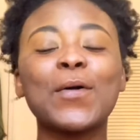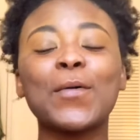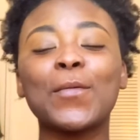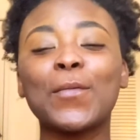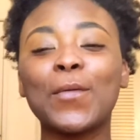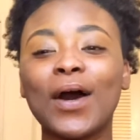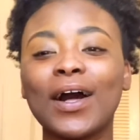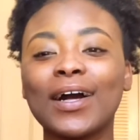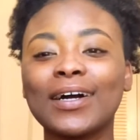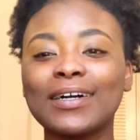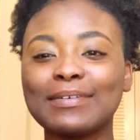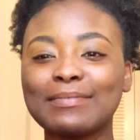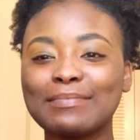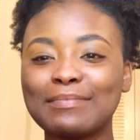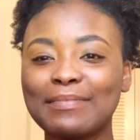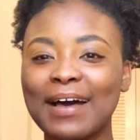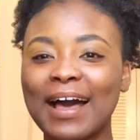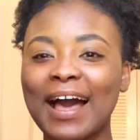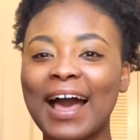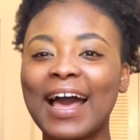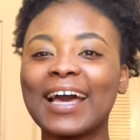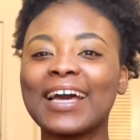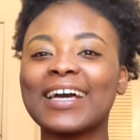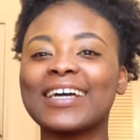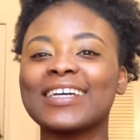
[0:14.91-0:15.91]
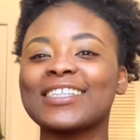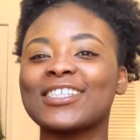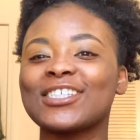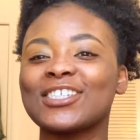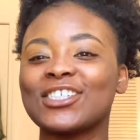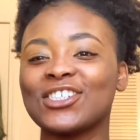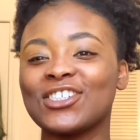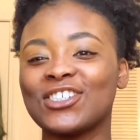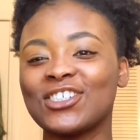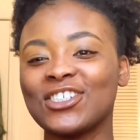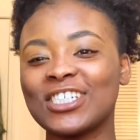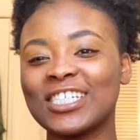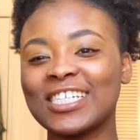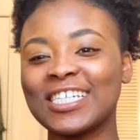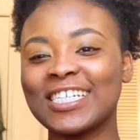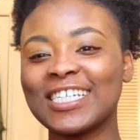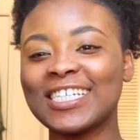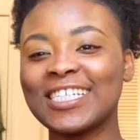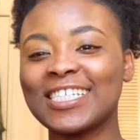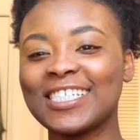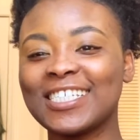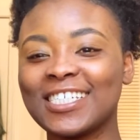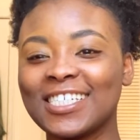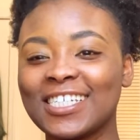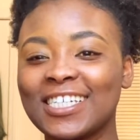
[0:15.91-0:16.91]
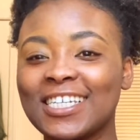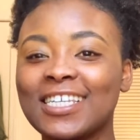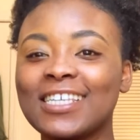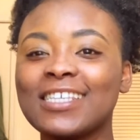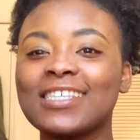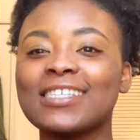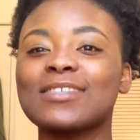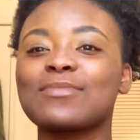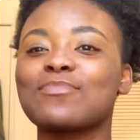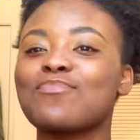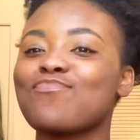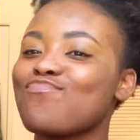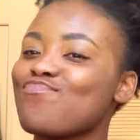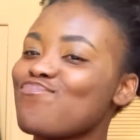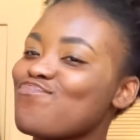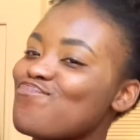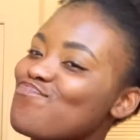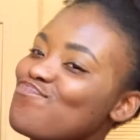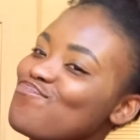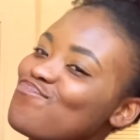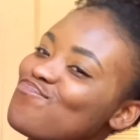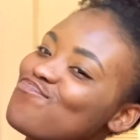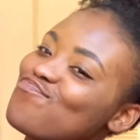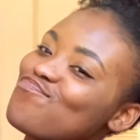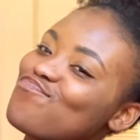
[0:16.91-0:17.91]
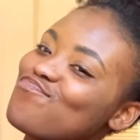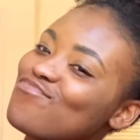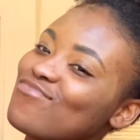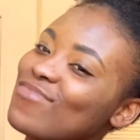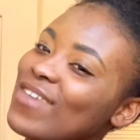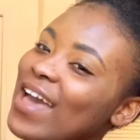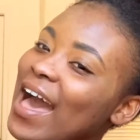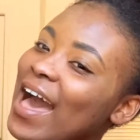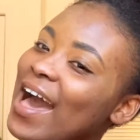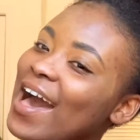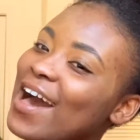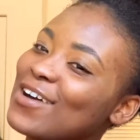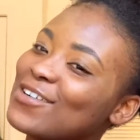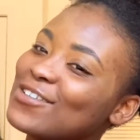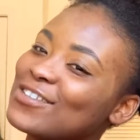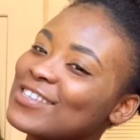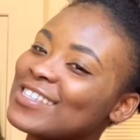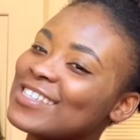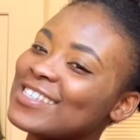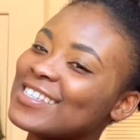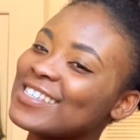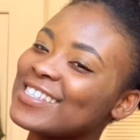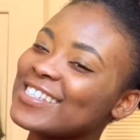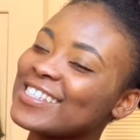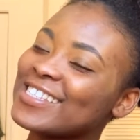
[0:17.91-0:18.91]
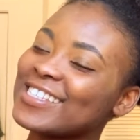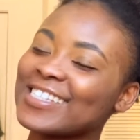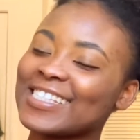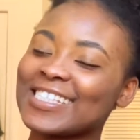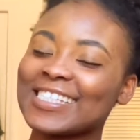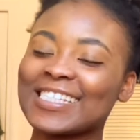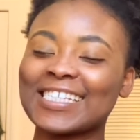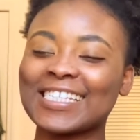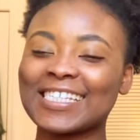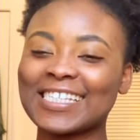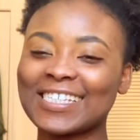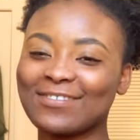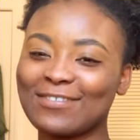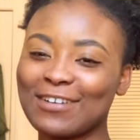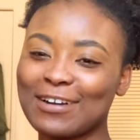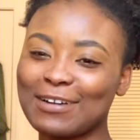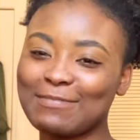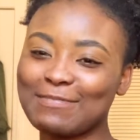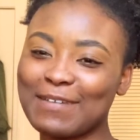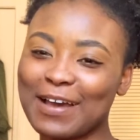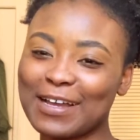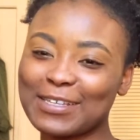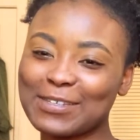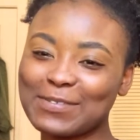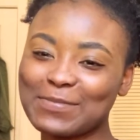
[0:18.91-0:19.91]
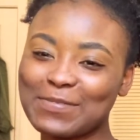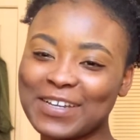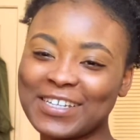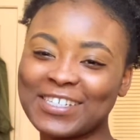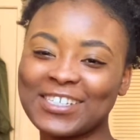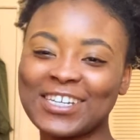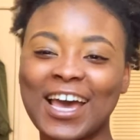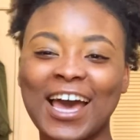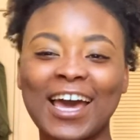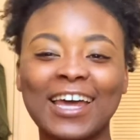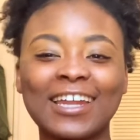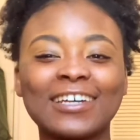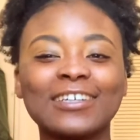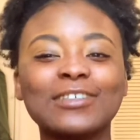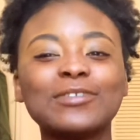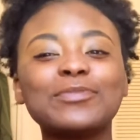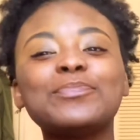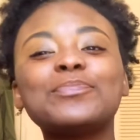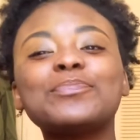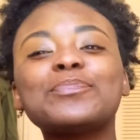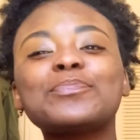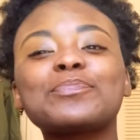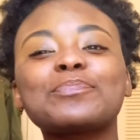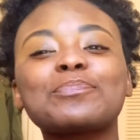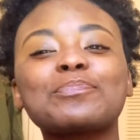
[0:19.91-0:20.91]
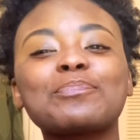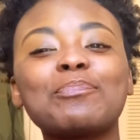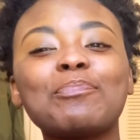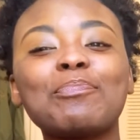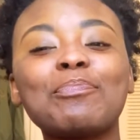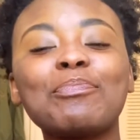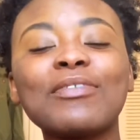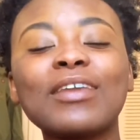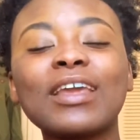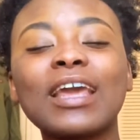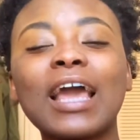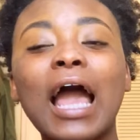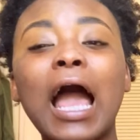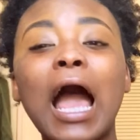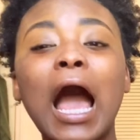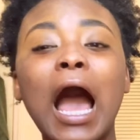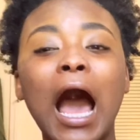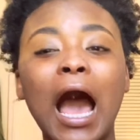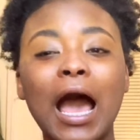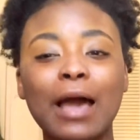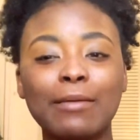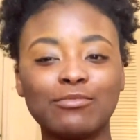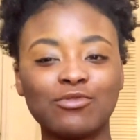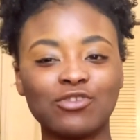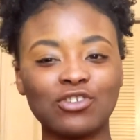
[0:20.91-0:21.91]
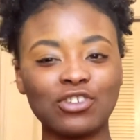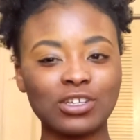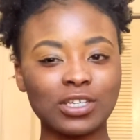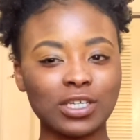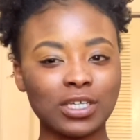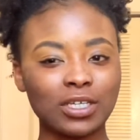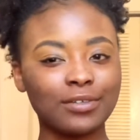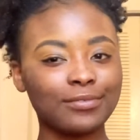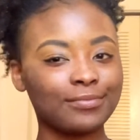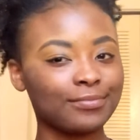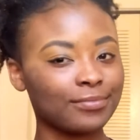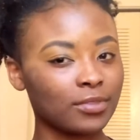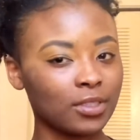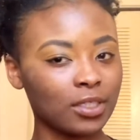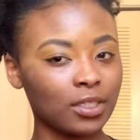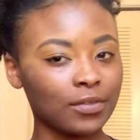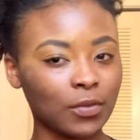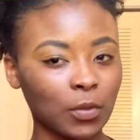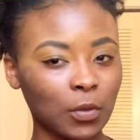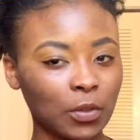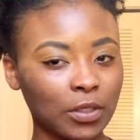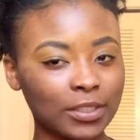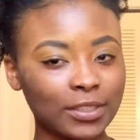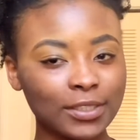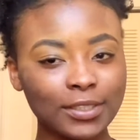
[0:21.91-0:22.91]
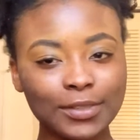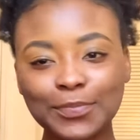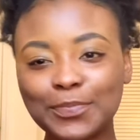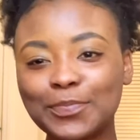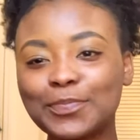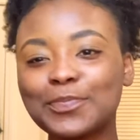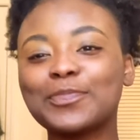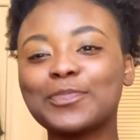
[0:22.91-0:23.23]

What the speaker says: Welcome back to Gigi's house. Welcome back to my channel. I'm Gigi, of course.